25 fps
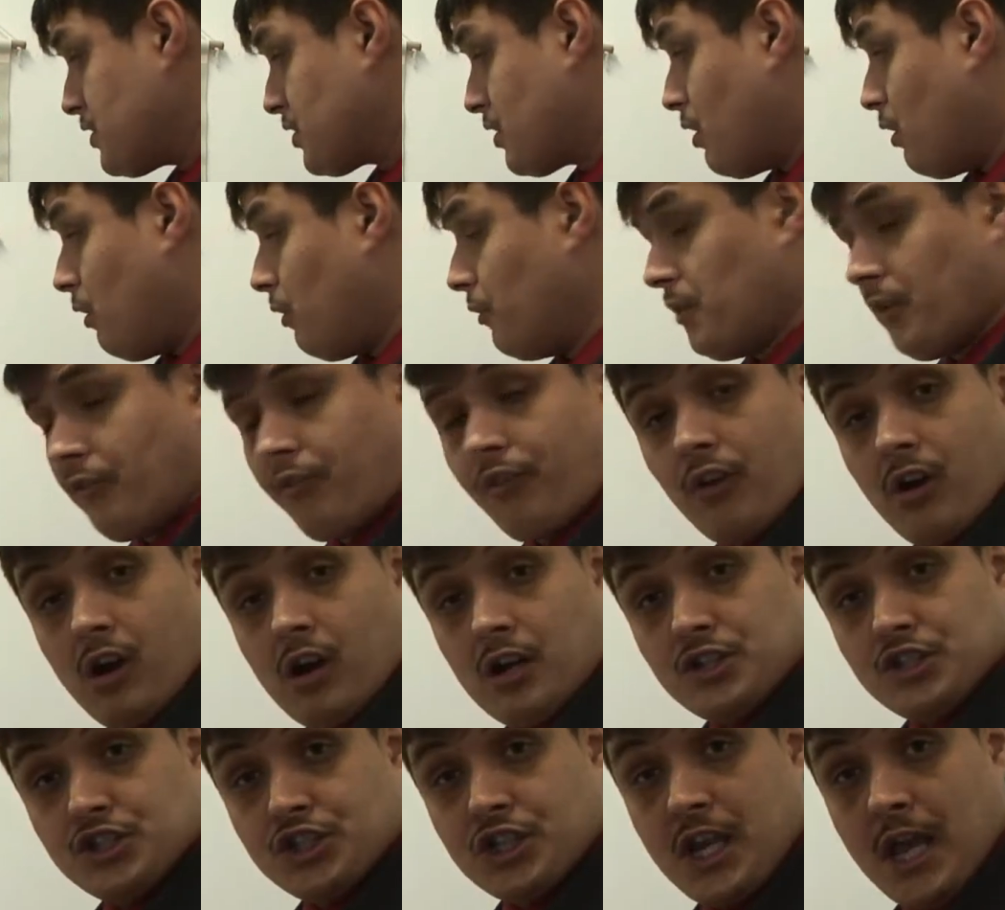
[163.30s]
is called the
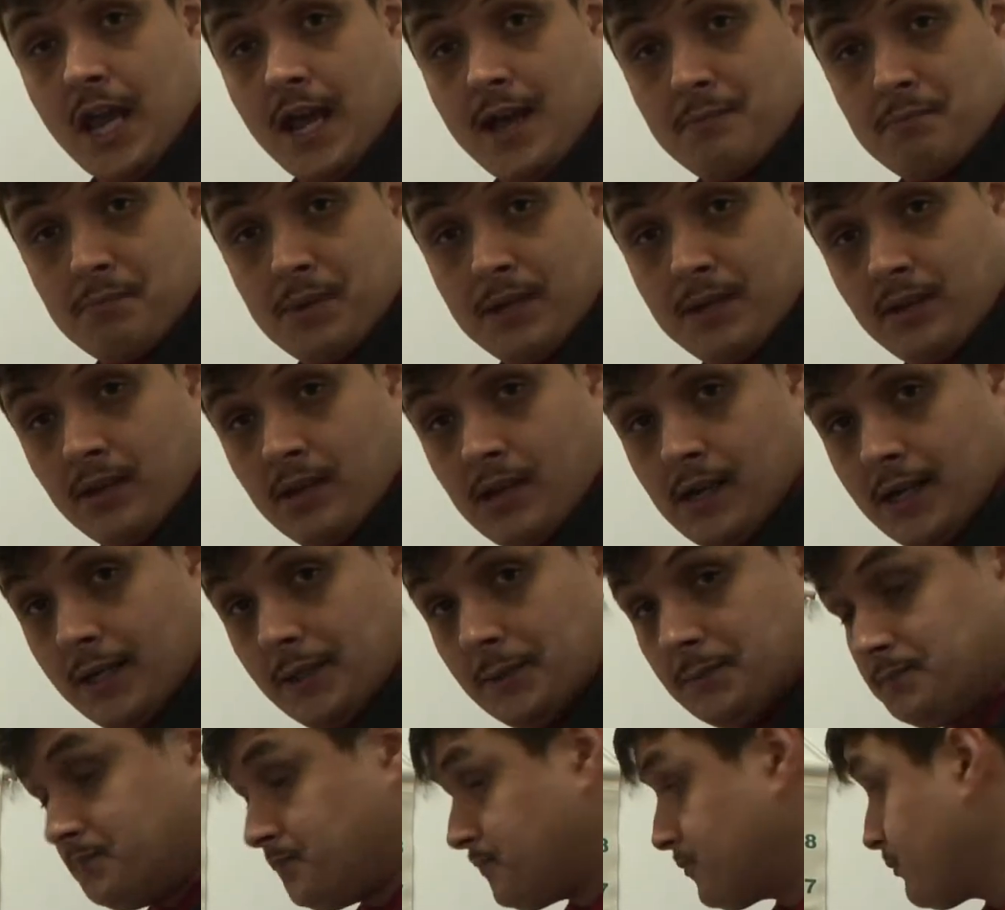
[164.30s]
Frange Gambit
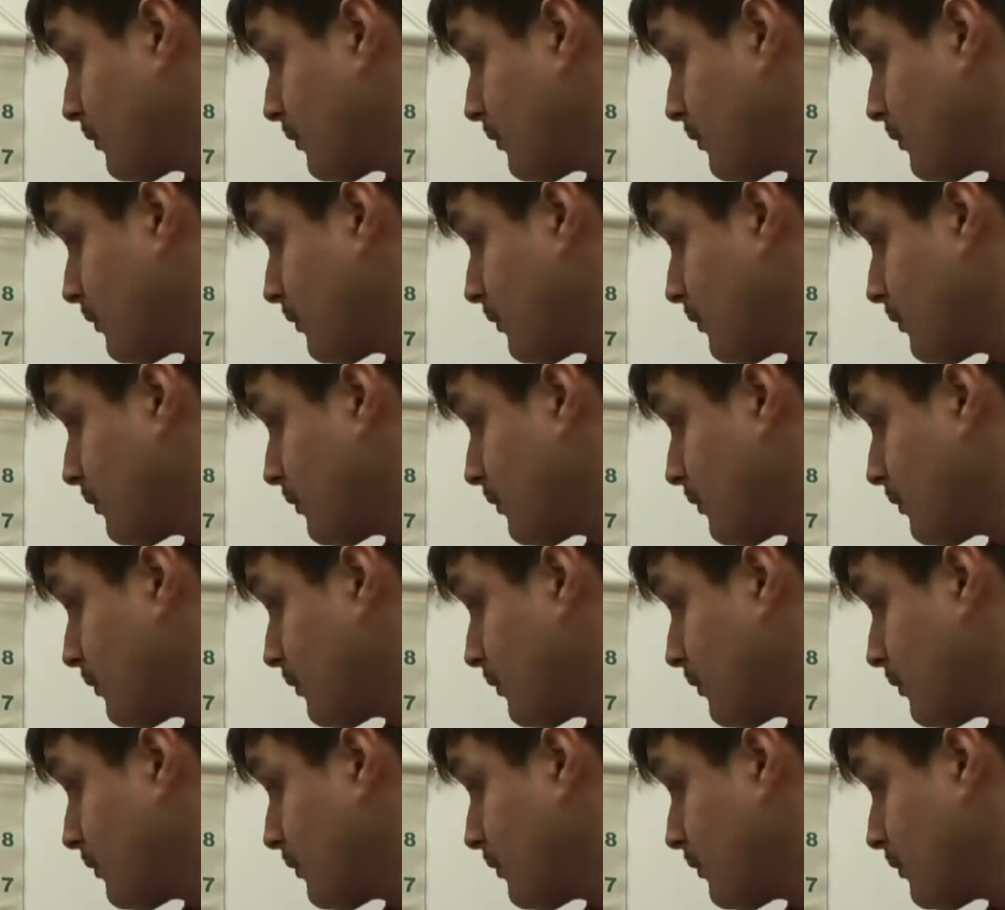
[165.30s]
line.